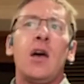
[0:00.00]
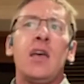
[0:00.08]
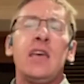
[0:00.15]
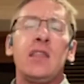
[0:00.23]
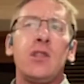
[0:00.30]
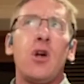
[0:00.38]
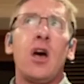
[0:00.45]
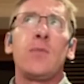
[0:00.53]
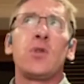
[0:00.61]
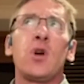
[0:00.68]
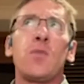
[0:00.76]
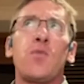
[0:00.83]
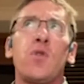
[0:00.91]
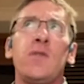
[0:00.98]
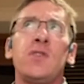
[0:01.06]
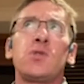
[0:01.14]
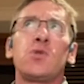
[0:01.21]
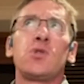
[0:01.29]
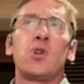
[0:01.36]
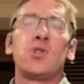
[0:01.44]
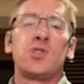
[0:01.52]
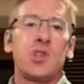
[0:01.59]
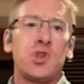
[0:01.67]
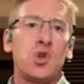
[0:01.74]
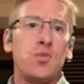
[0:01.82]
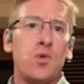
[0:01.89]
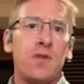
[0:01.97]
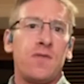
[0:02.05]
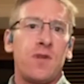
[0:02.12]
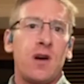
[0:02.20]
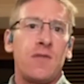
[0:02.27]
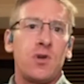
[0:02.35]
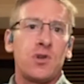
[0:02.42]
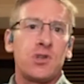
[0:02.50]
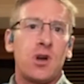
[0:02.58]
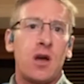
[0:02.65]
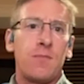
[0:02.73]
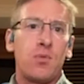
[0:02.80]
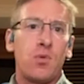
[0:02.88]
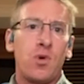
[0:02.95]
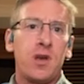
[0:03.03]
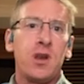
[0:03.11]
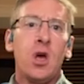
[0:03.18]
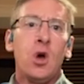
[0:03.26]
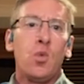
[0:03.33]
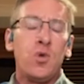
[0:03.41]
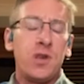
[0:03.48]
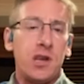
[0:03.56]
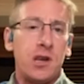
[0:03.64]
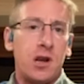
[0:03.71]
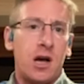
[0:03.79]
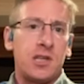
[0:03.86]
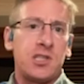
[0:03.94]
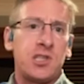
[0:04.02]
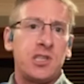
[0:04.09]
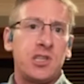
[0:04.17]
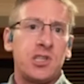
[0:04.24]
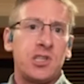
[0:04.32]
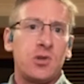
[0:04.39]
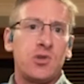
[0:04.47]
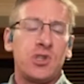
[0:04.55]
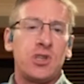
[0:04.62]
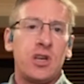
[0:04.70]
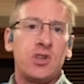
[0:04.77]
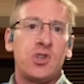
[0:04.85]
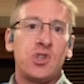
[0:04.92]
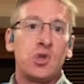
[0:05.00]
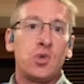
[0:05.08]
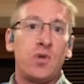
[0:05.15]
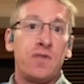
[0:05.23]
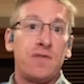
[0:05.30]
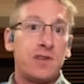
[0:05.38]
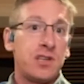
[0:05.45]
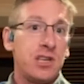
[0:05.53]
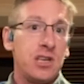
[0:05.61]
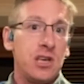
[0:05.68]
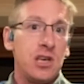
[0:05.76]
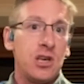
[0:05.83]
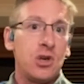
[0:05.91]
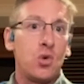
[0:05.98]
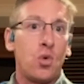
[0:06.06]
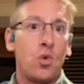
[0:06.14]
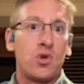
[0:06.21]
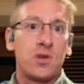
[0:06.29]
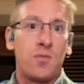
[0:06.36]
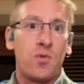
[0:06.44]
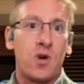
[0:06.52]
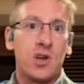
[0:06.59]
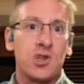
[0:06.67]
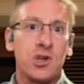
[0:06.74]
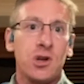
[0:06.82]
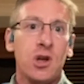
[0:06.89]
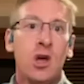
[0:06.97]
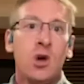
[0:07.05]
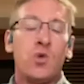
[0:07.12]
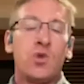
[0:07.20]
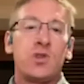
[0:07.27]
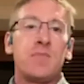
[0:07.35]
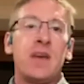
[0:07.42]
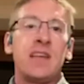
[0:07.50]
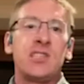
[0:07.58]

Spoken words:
In line with our previous results of the 2.5 year time point, we did not see associations with fatigue or depression, which may